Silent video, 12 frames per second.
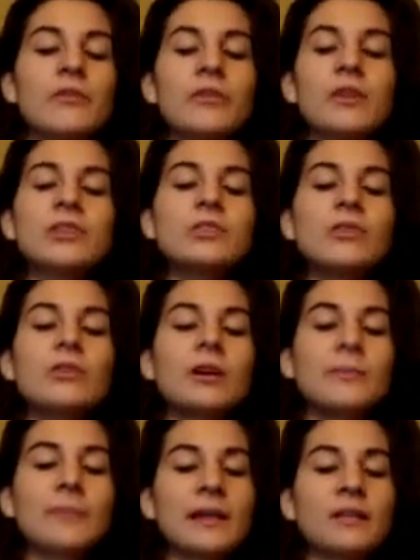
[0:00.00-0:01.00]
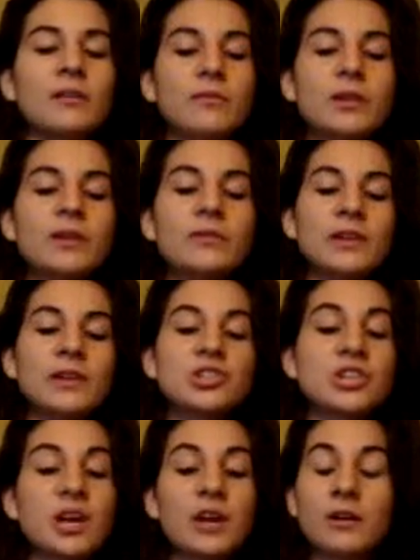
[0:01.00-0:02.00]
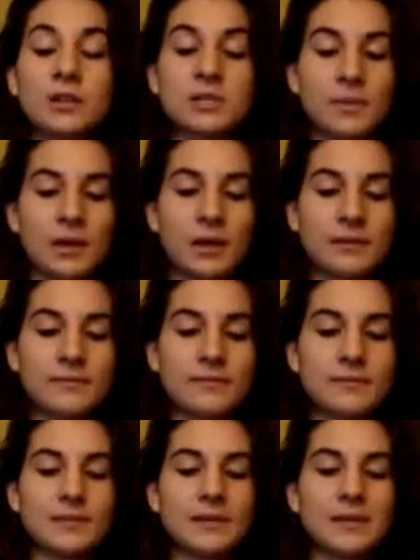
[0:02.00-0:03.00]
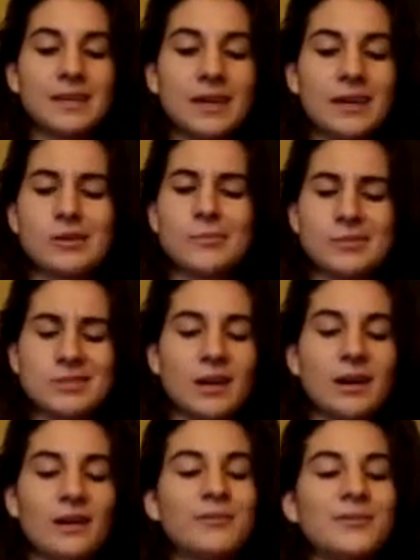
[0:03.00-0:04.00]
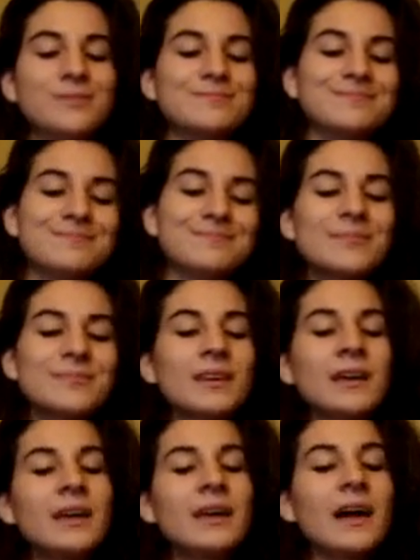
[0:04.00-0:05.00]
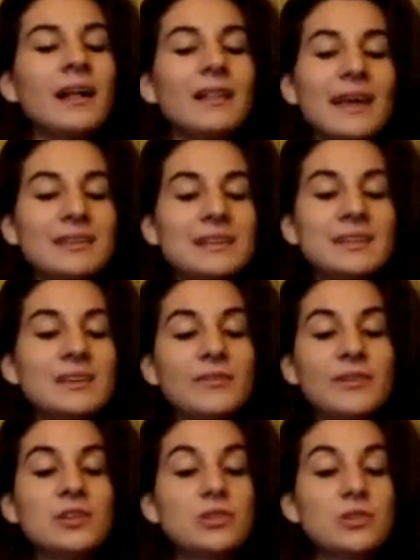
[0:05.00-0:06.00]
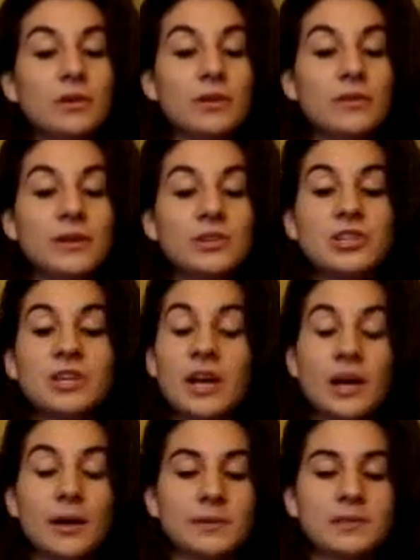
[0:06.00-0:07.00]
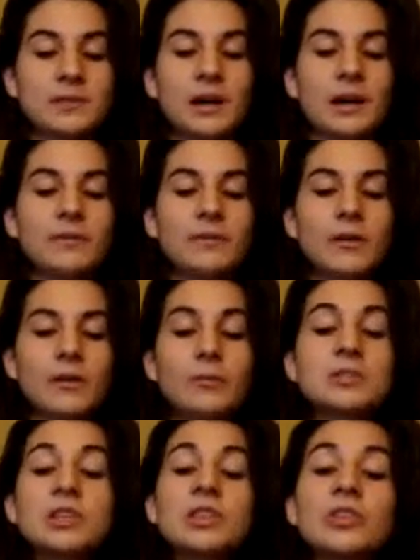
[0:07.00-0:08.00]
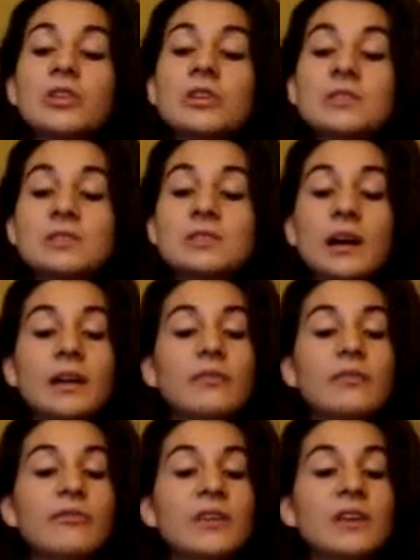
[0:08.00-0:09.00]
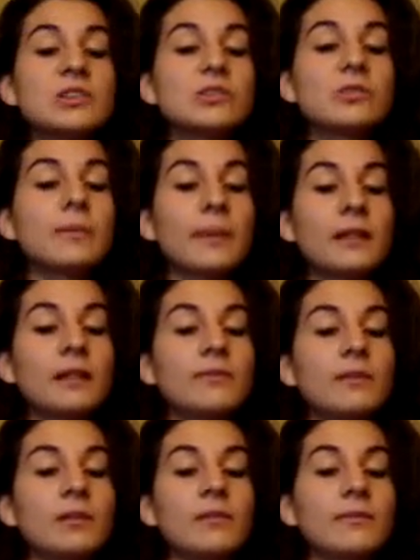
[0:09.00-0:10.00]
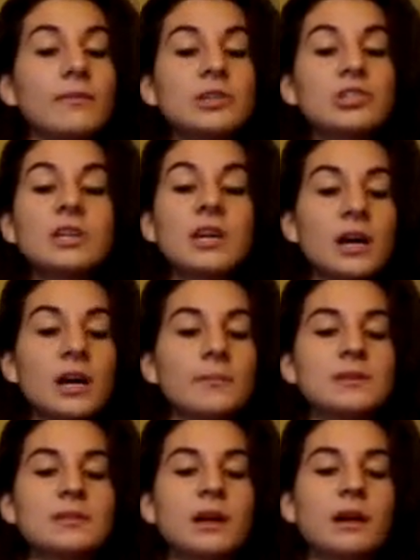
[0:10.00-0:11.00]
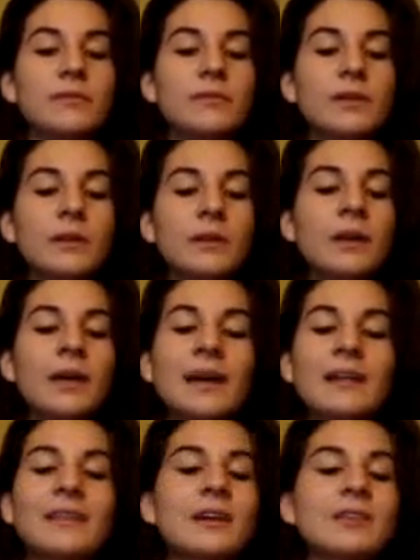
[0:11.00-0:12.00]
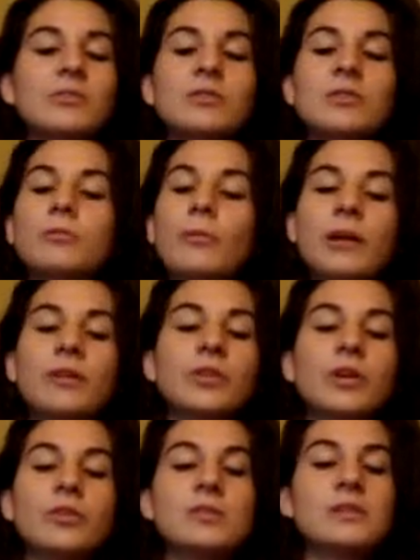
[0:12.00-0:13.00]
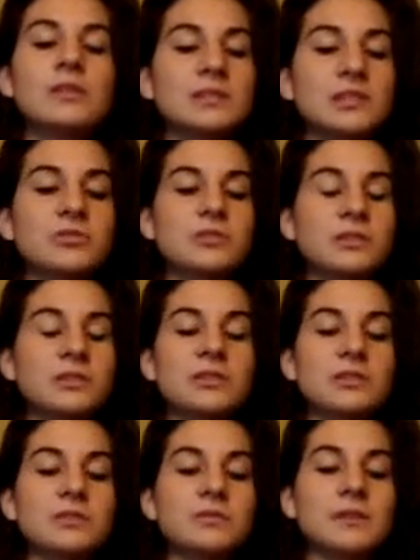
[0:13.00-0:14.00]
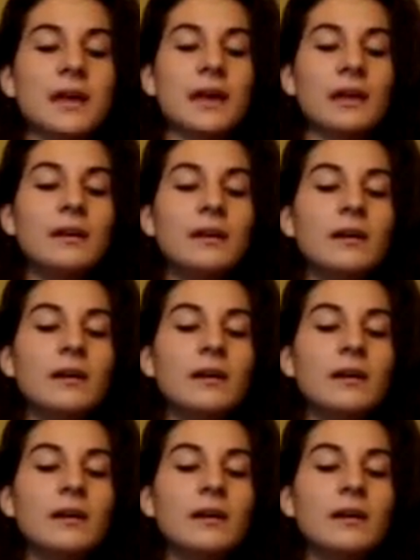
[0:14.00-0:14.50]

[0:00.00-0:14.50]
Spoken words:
Fyodor Pavlovich Karamazov. Alexei Fyodorovich Karamazov was the third son of Fyodor Pavlovich Karamazov, a landowner well known in our district in his own day,